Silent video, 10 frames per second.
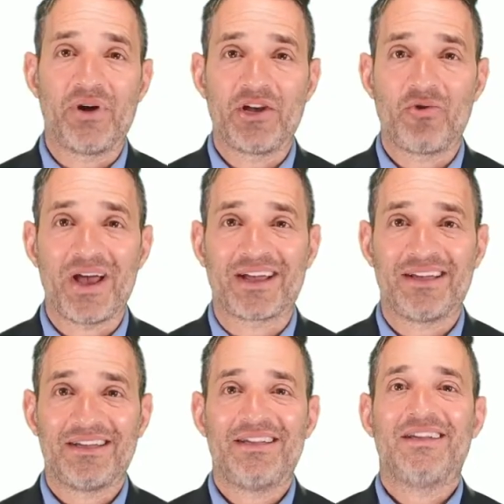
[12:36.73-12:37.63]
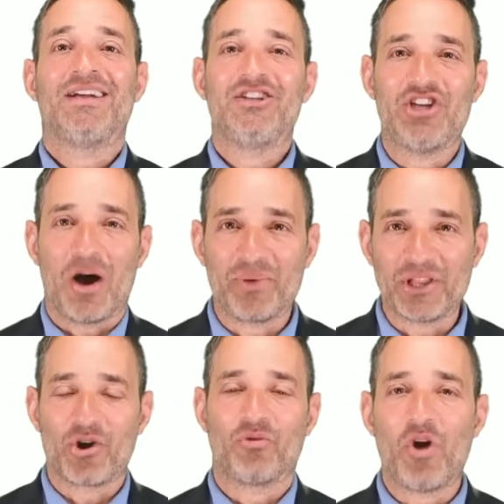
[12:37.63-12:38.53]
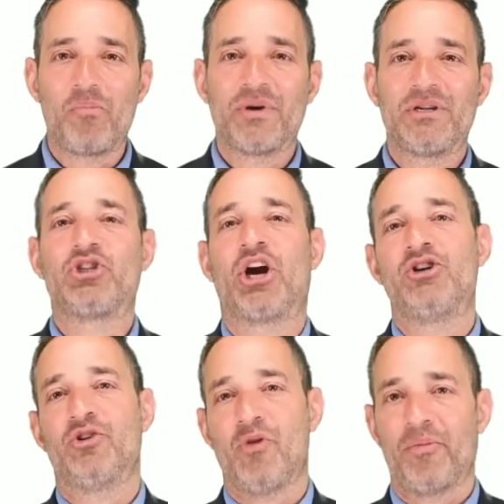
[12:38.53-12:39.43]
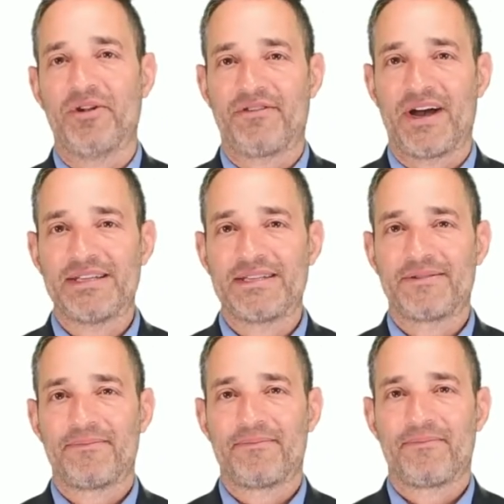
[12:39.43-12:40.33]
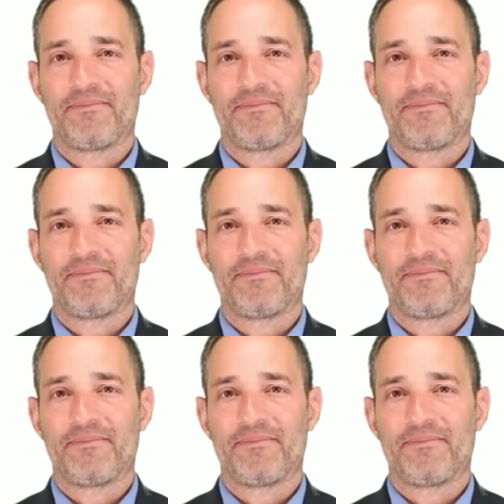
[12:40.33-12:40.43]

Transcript: came pretty quick. Jump a little rope, charge a mobile device.